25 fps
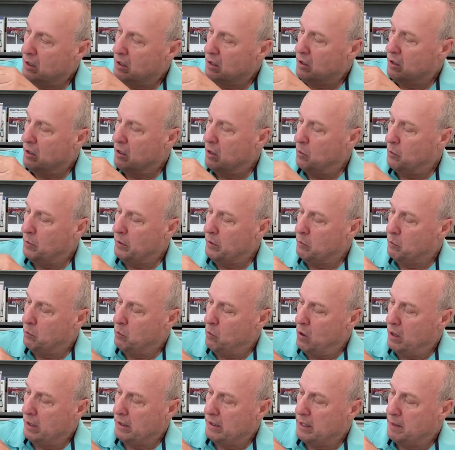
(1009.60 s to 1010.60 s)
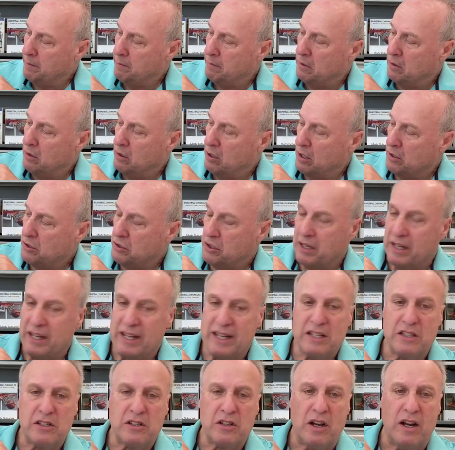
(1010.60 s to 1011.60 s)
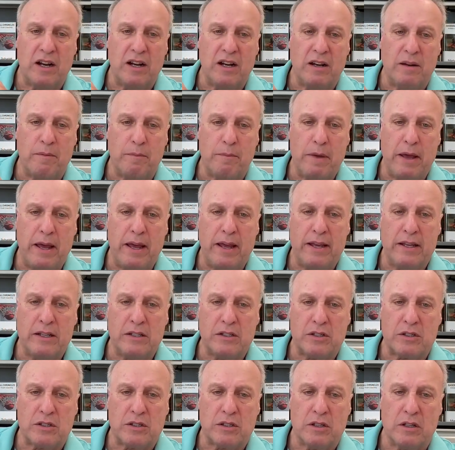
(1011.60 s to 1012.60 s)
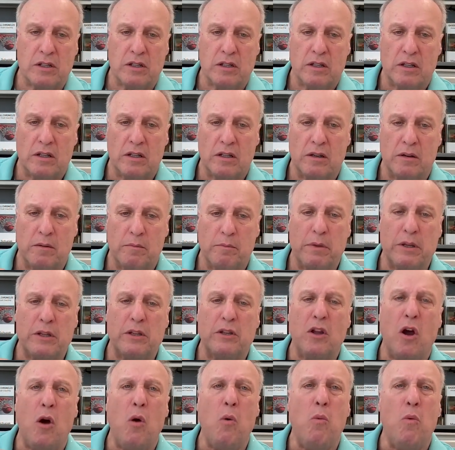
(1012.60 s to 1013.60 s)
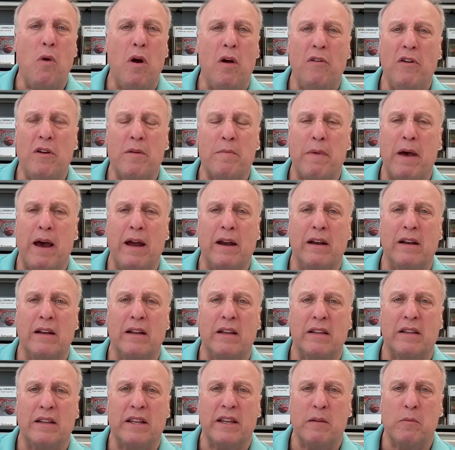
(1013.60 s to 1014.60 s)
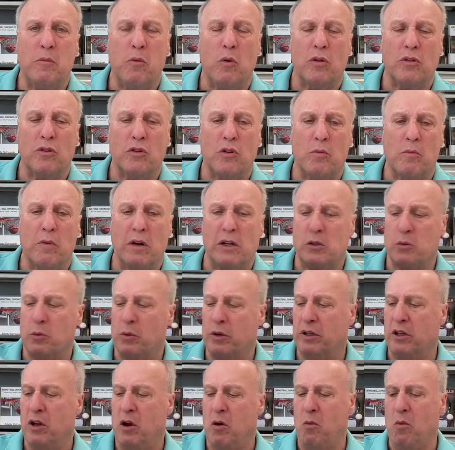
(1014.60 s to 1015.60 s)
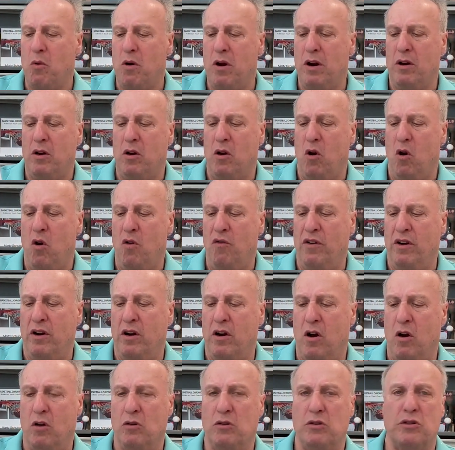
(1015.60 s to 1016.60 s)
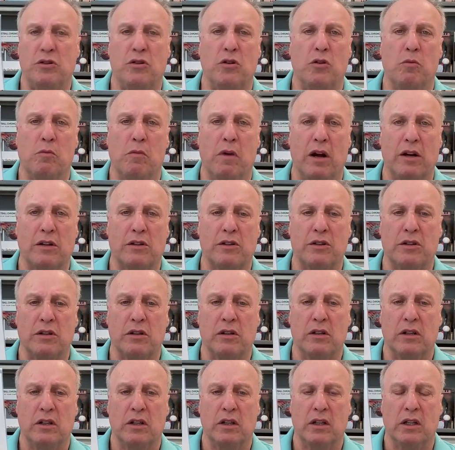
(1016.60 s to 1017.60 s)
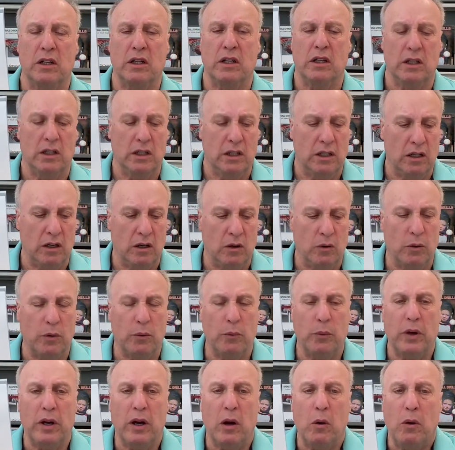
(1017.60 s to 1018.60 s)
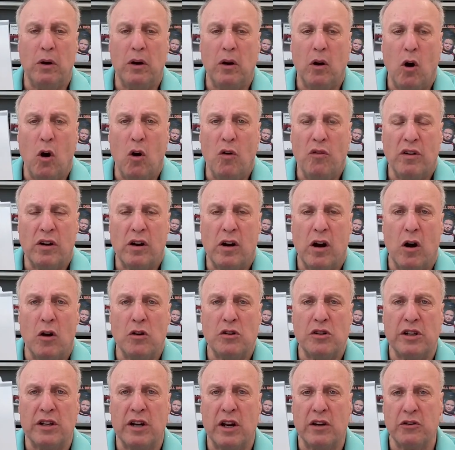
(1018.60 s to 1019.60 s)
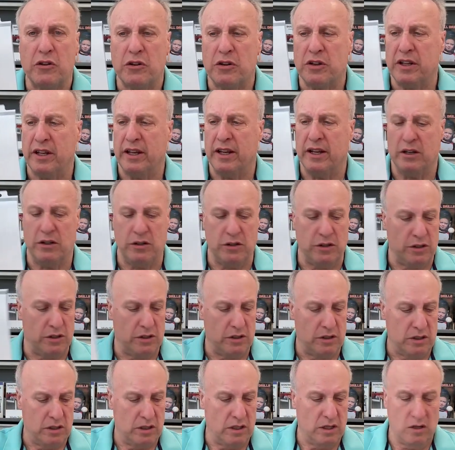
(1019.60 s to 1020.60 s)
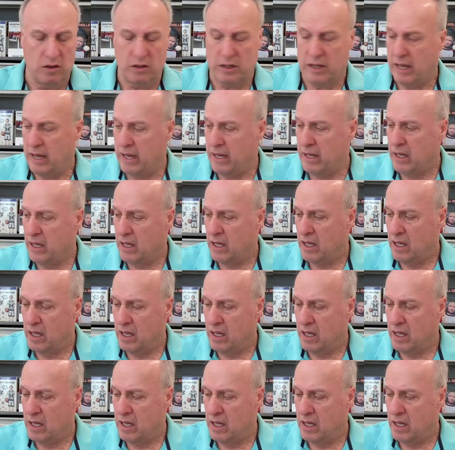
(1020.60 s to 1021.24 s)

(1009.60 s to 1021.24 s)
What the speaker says: You know, we want them to touch the inside of the base. But don't worry about it in the T-ball too much. We don't want to overcoach too much. We don't want to overcoach and underteach, okay?